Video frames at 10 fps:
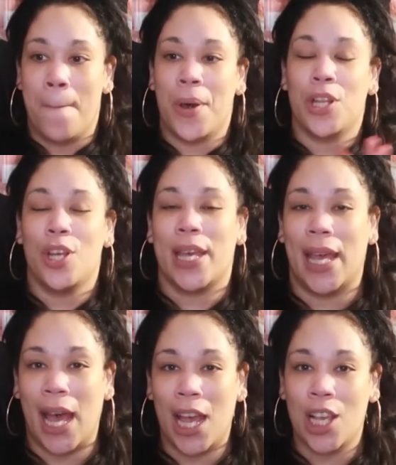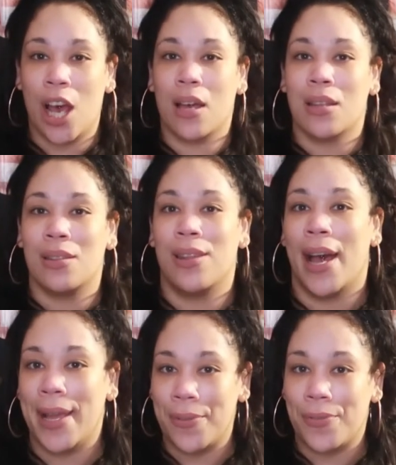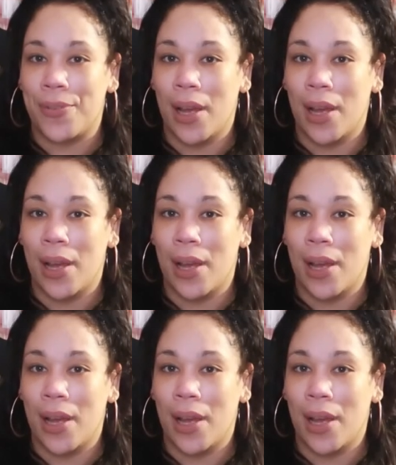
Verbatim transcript: But look at a young life.